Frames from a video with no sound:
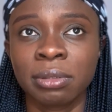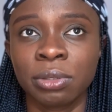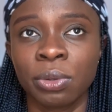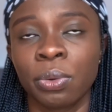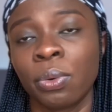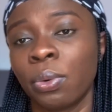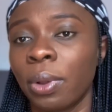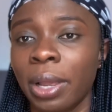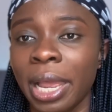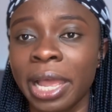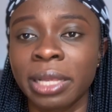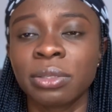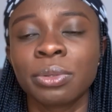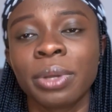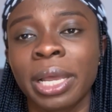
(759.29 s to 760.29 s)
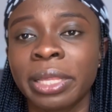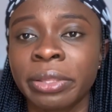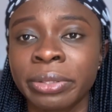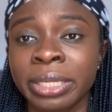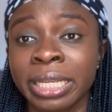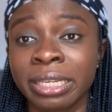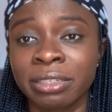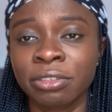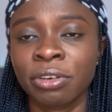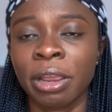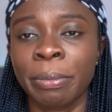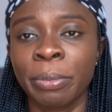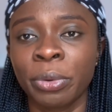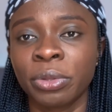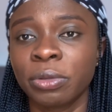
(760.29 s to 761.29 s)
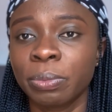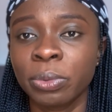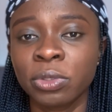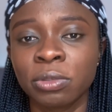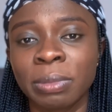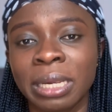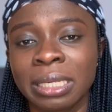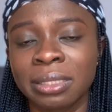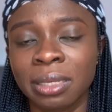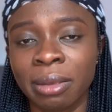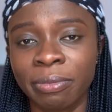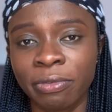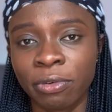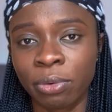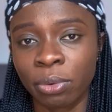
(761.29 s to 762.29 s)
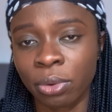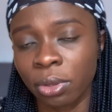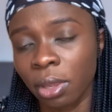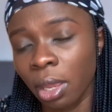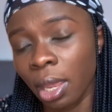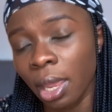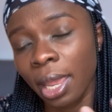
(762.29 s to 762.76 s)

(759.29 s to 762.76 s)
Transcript: So I had to add an extra month, push my exam forward,